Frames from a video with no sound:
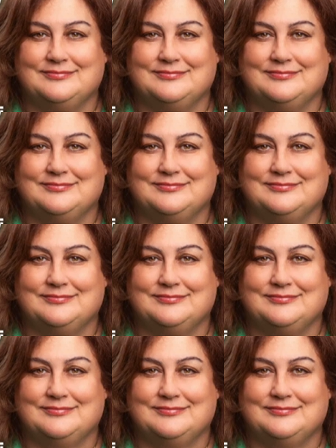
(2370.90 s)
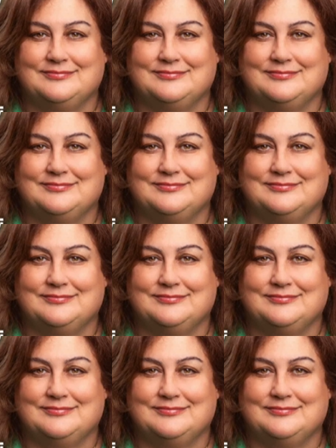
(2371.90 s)

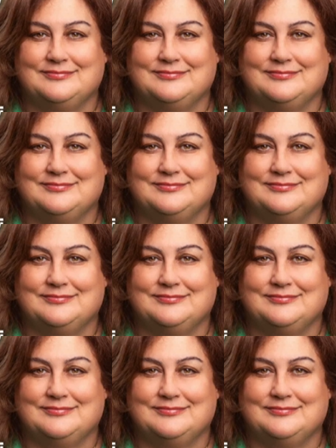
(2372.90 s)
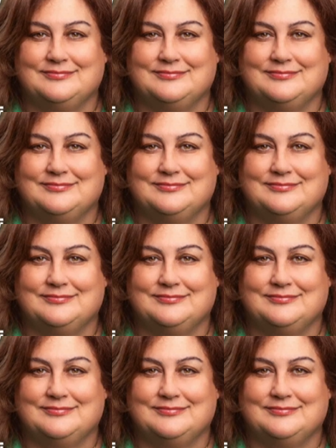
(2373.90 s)

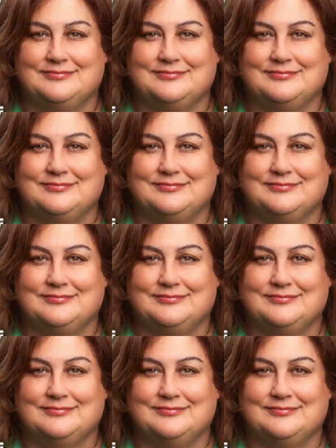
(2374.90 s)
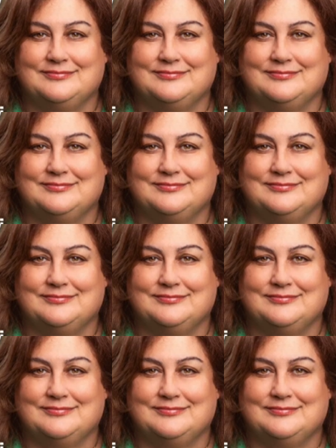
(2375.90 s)

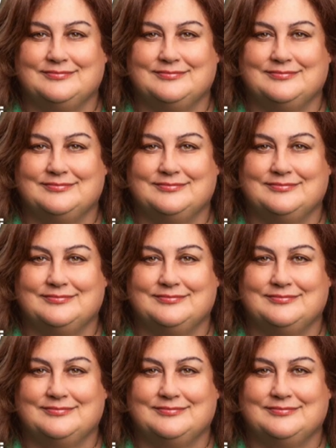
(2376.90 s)
[no speech]